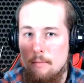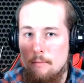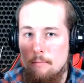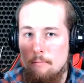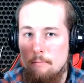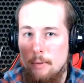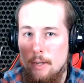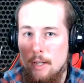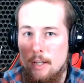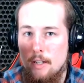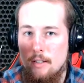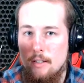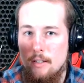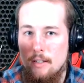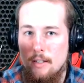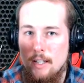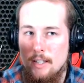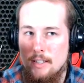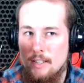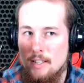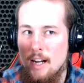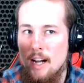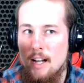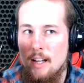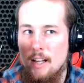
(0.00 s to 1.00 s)
but
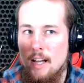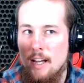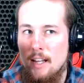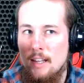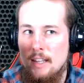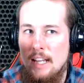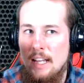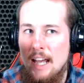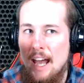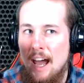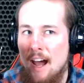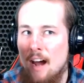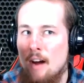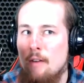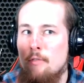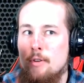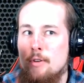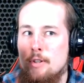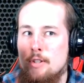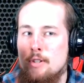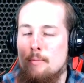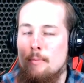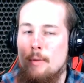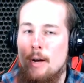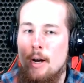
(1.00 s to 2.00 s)
it's not like the
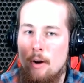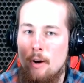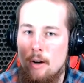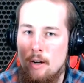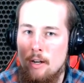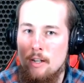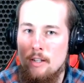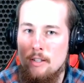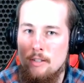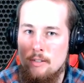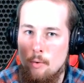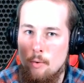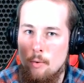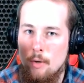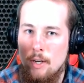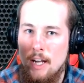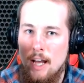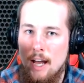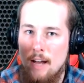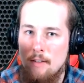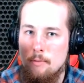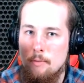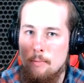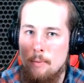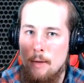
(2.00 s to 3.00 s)
average American is going to
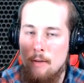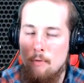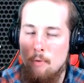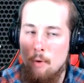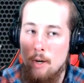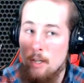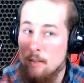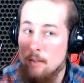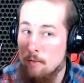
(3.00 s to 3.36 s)
have to pay for it.